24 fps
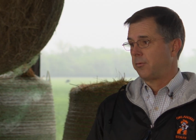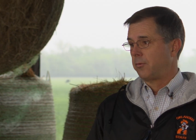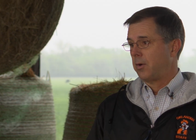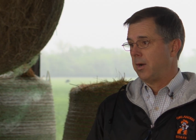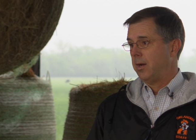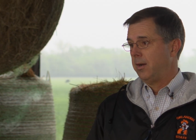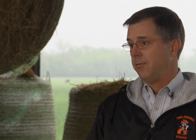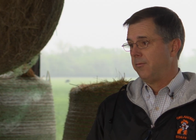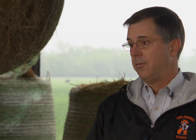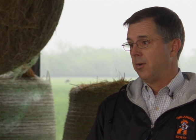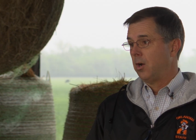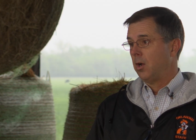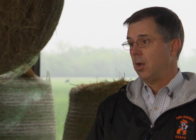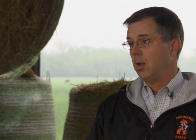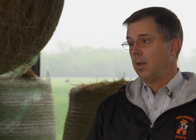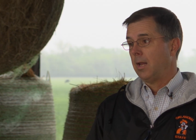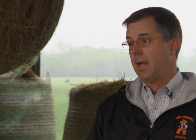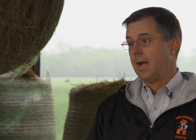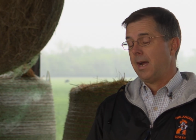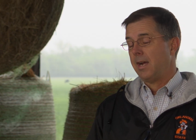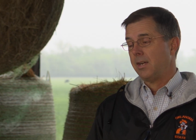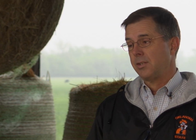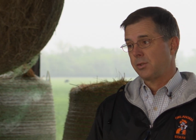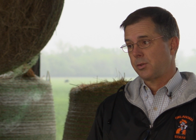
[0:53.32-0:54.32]
of rainfall
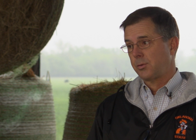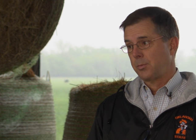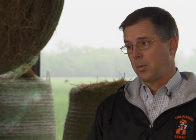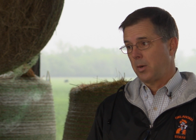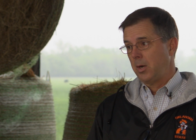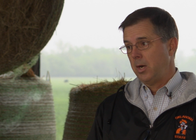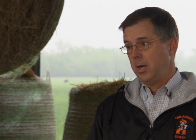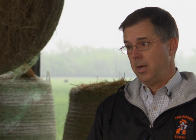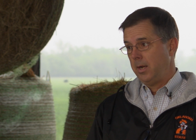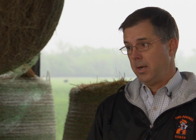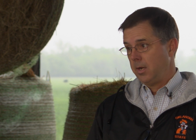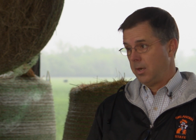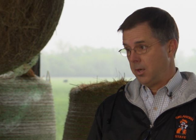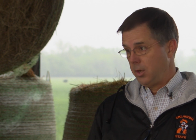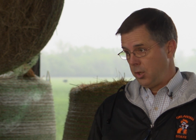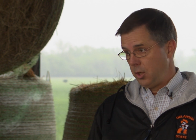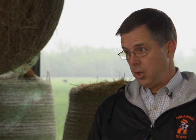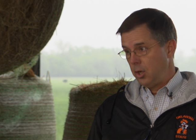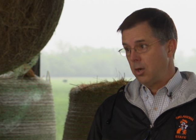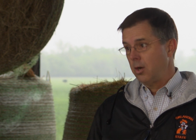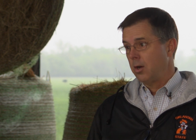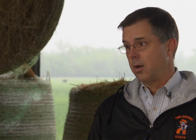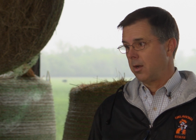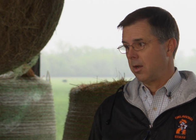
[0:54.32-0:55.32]
last spring, a
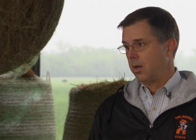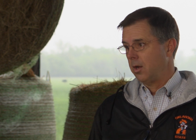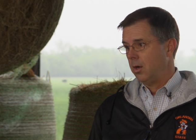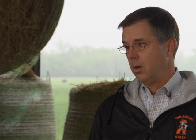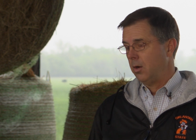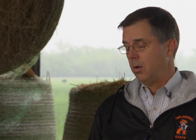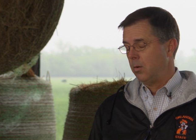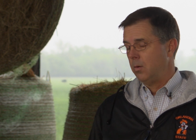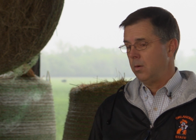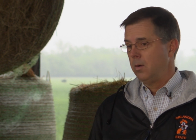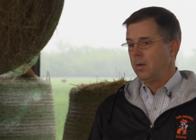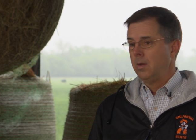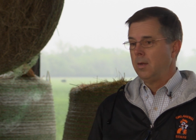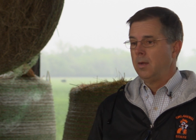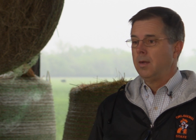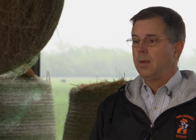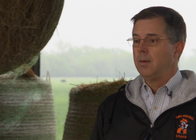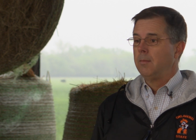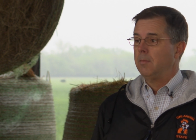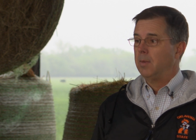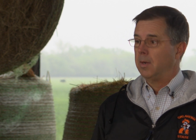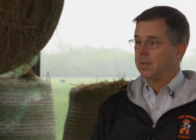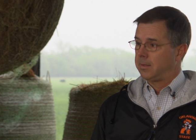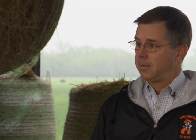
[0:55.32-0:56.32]
year ago,
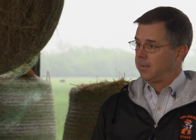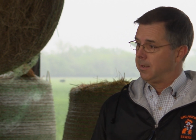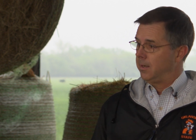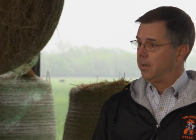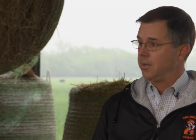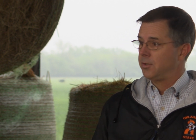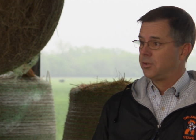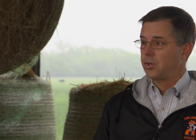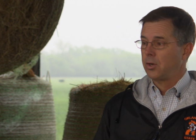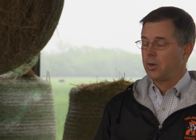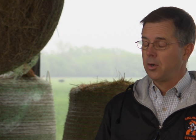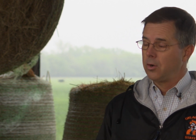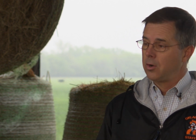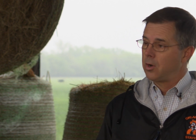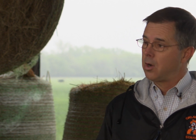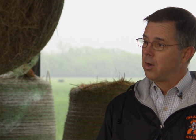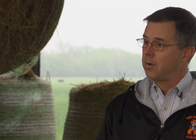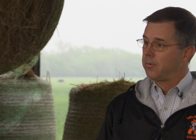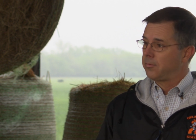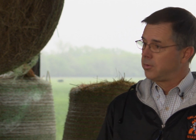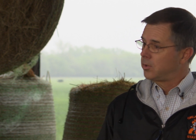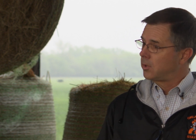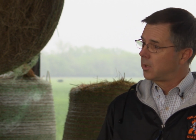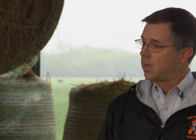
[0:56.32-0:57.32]
but then it turned
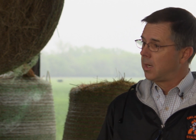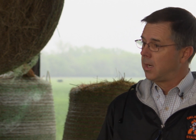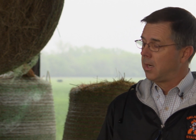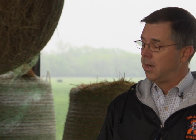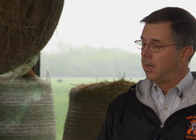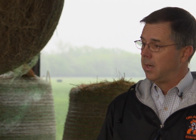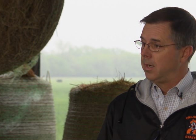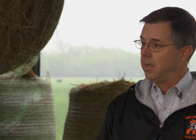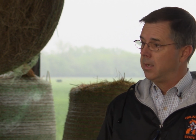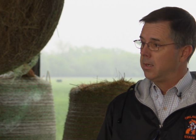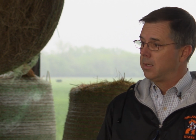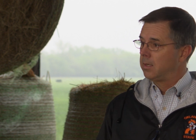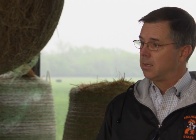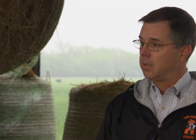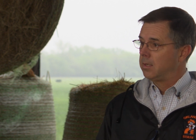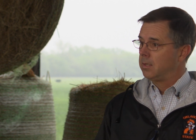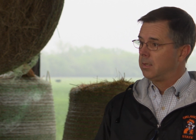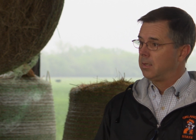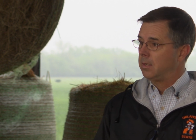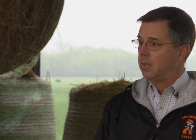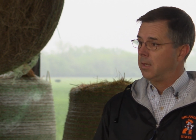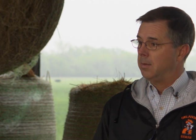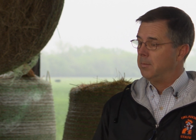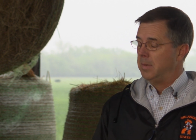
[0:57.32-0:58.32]
off dry
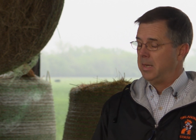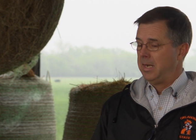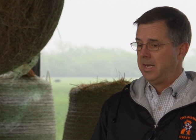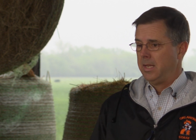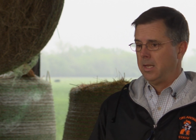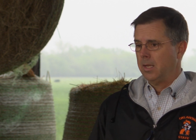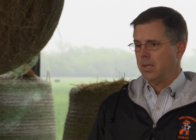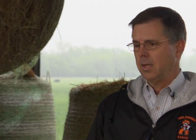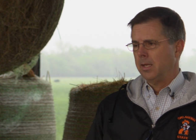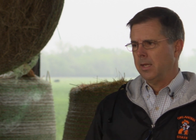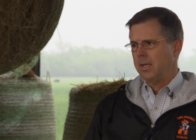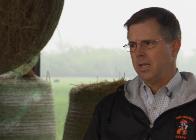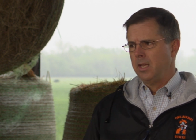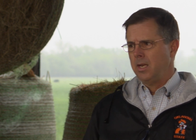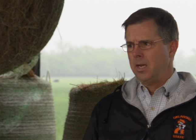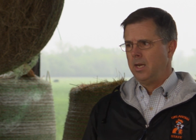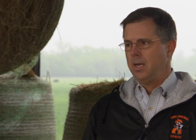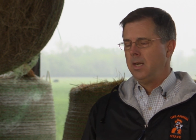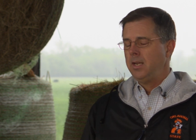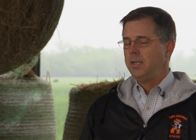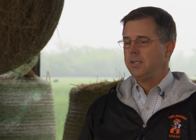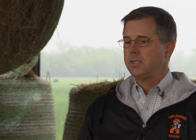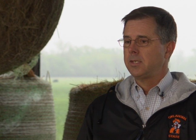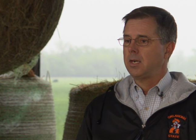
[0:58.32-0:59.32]
immediately. And
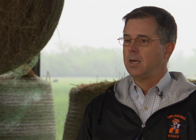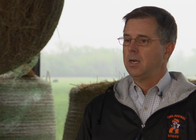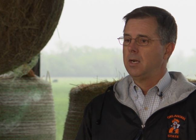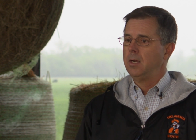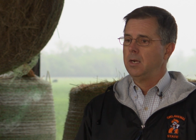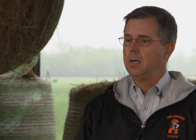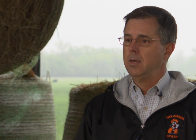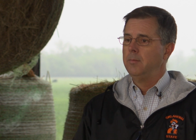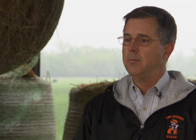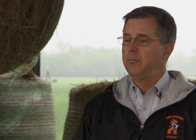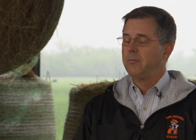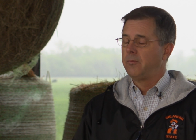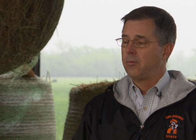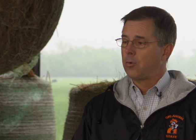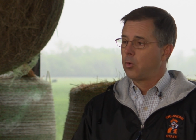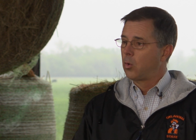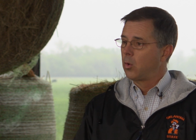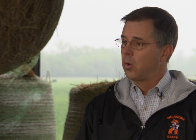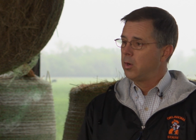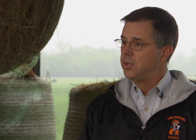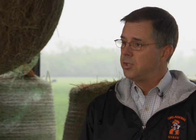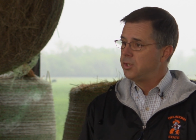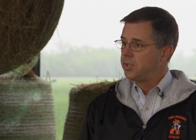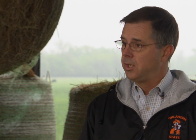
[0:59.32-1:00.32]
anytime
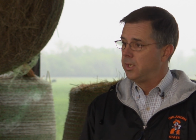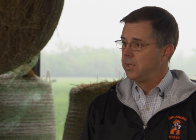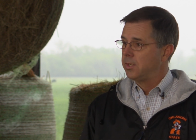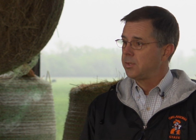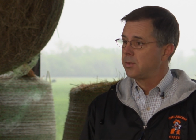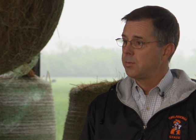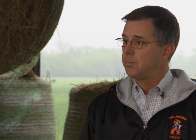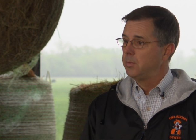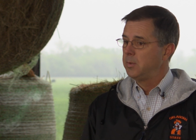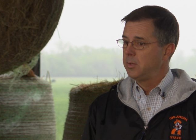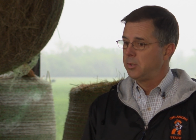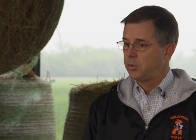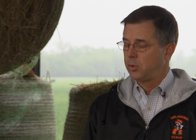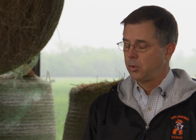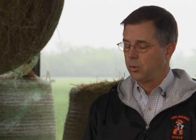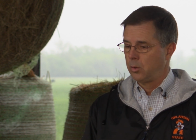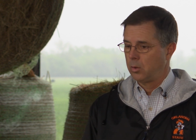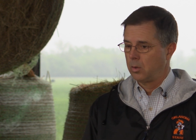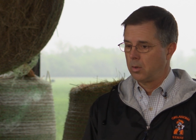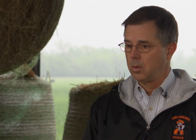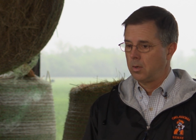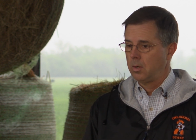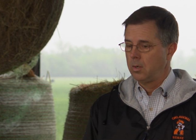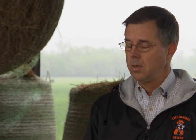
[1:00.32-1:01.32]
forage gets
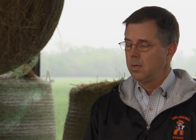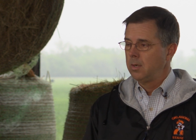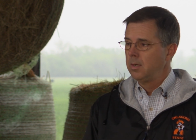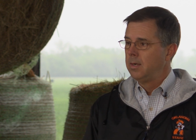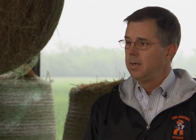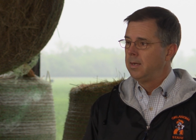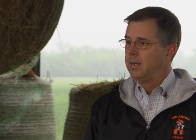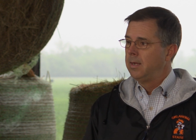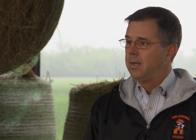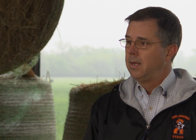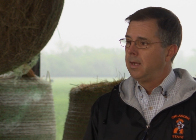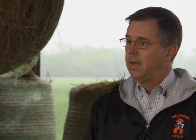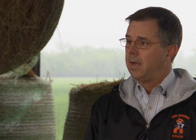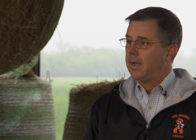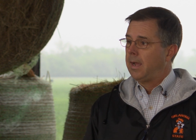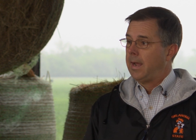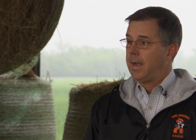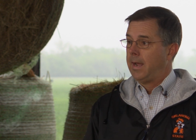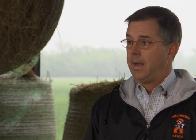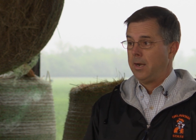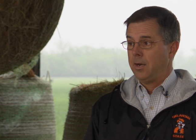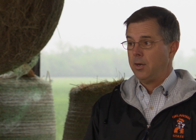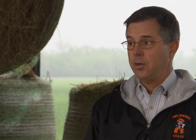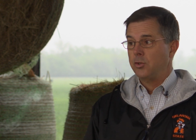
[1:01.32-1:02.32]
mature
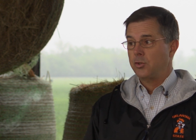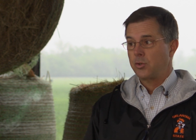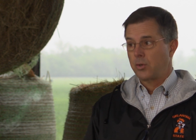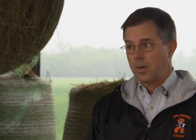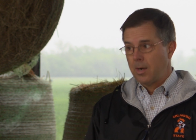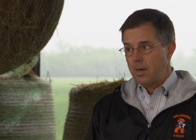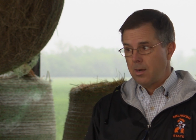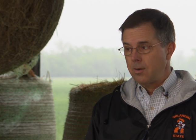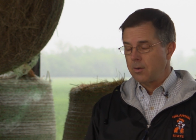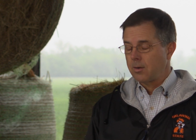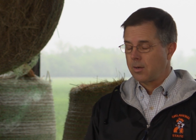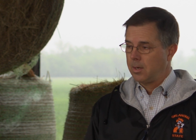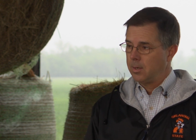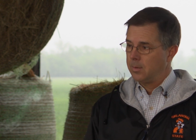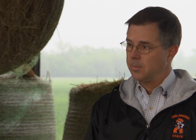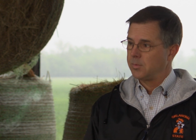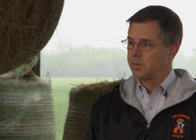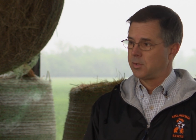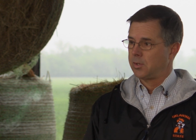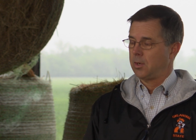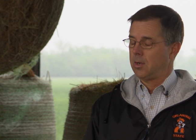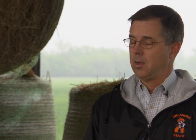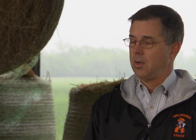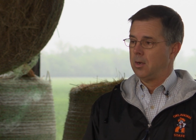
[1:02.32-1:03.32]
and a drought
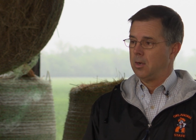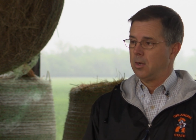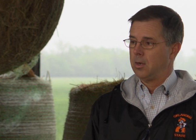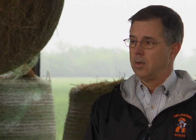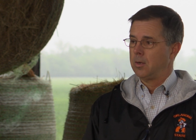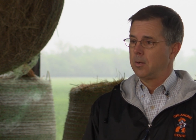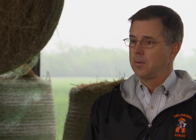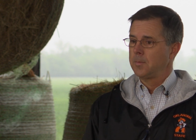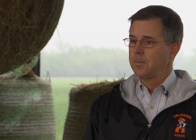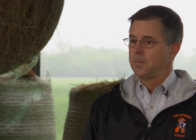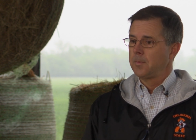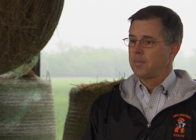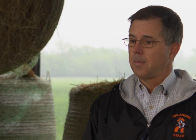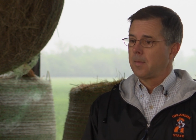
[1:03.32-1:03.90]
comes along,